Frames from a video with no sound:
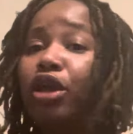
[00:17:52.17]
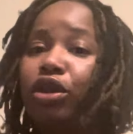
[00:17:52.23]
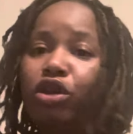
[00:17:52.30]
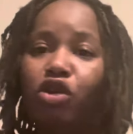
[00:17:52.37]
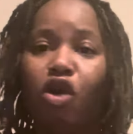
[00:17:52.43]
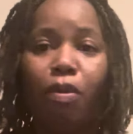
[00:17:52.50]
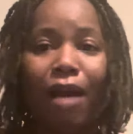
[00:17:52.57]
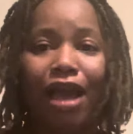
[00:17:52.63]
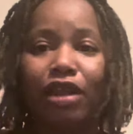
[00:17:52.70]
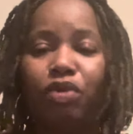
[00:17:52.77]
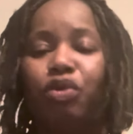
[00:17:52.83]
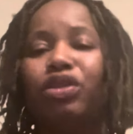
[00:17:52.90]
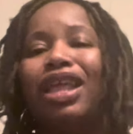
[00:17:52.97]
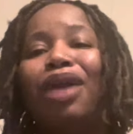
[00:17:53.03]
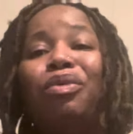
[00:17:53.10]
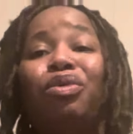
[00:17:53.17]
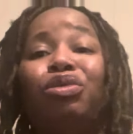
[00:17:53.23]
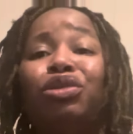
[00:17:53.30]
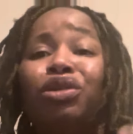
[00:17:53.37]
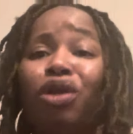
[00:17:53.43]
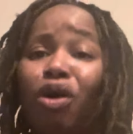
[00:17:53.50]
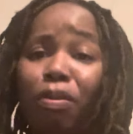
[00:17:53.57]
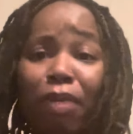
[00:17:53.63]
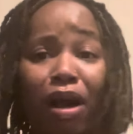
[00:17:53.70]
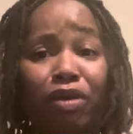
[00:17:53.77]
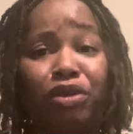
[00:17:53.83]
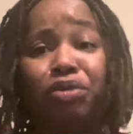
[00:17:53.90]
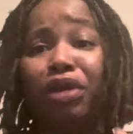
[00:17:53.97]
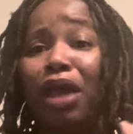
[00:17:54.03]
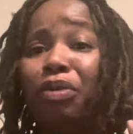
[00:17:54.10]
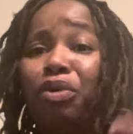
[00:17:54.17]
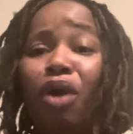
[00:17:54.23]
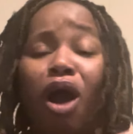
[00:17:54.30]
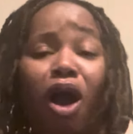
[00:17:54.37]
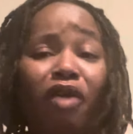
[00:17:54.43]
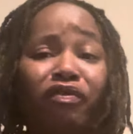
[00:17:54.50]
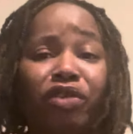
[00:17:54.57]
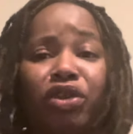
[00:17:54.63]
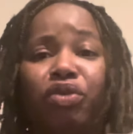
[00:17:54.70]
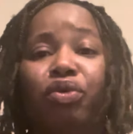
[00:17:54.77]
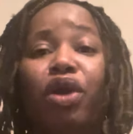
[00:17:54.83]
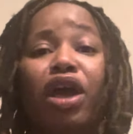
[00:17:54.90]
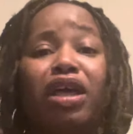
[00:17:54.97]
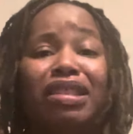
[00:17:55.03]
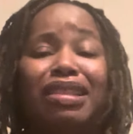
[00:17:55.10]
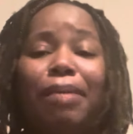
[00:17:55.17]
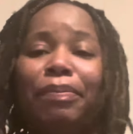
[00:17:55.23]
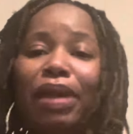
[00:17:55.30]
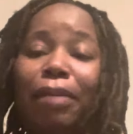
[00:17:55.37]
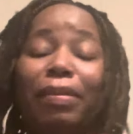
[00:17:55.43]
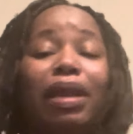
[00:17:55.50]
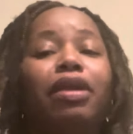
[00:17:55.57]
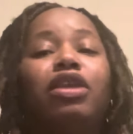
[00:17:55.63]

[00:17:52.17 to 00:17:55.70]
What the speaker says: nobody will. They will lowball you. They will offer you the bare.